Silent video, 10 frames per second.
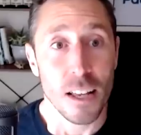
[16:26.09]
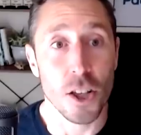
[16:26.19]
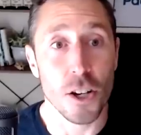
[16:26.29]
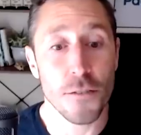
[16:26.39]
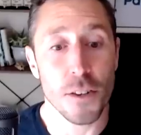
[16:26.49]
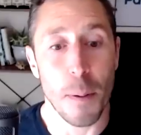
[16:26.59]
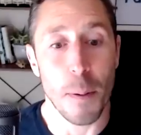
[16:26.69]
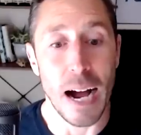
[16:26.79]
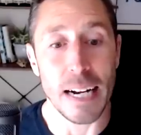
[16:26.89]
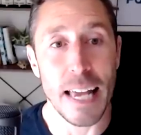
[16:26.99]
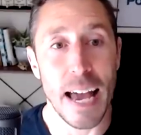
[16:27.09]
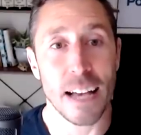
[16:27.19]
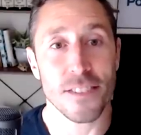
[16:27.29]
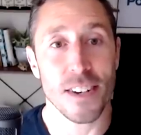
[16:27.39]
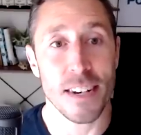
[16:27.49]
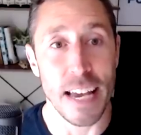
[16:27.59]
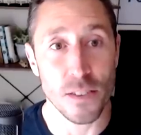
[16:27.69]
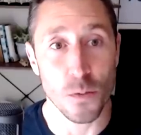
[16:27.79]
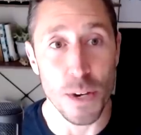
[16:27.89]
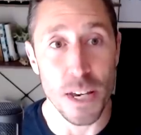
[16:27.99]
look for the podcast
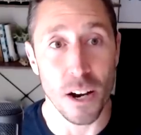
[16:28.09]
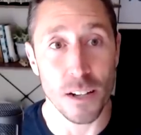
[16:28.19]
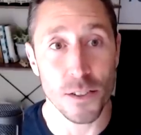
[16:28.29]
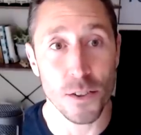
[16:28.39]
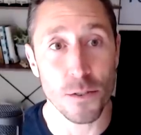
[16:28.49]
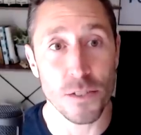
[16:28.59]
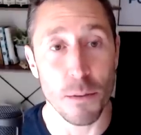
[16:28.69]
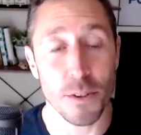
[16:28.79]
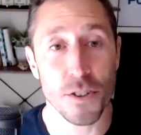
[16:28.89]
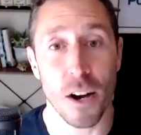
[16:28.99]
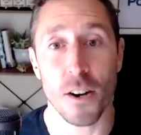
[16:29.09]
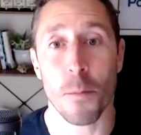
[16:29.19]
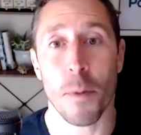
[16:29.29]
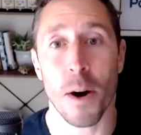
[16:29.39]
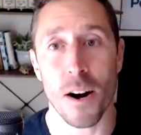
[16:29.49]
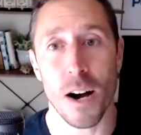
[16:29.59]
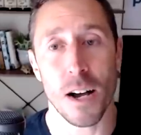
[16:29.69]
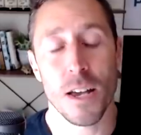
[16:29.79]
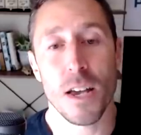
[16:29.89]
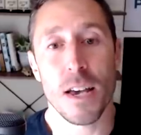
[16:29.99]
next week on Tuesday with Sean
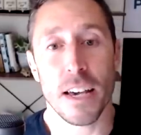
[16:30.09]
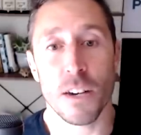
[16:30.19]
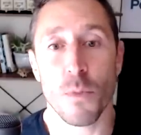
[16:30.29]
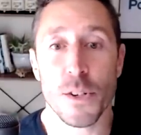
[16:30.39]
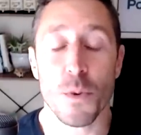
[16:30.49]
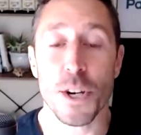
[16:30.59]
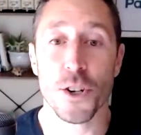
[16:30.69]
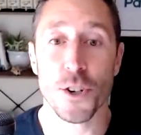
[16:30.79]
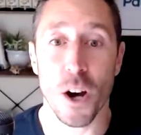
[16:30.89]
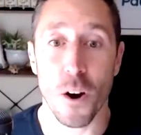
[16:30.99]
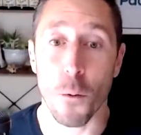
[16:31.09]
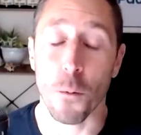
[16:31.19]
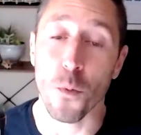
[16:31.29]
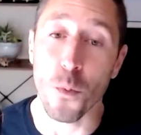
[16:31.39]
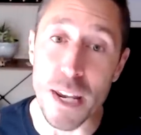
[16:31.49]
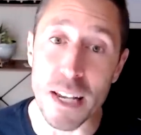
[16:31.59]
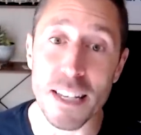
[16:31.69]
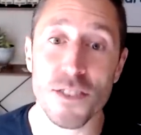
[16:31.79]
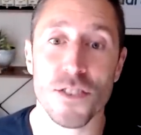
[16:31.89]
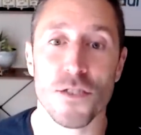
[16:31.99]
O'Mara, in which we show
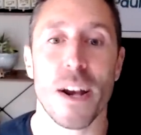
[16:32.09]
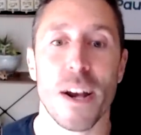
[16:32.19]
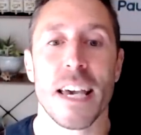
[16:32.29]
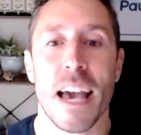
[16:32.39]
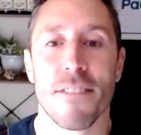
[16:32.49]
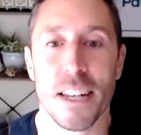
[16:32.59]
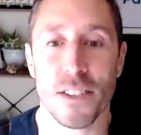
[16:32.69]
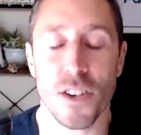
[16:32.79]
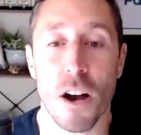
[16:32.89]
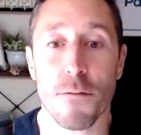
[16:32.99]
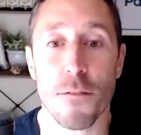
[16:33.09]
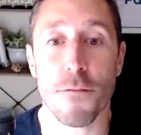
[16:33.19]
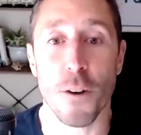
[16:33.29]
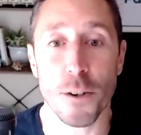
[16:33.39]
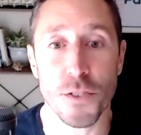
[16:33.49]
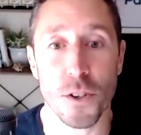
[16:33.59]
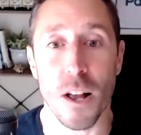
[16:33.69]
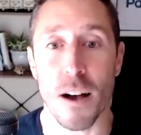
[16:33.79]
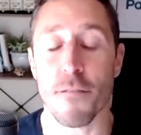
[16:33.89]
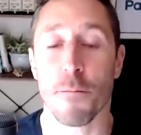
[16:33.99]
really striking evidence of
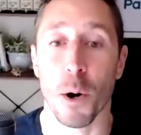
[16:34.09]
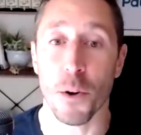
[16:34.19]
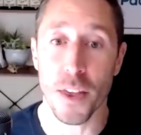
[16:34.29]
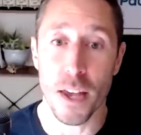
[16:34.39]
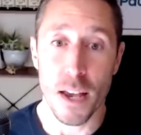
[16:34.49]
reversal of both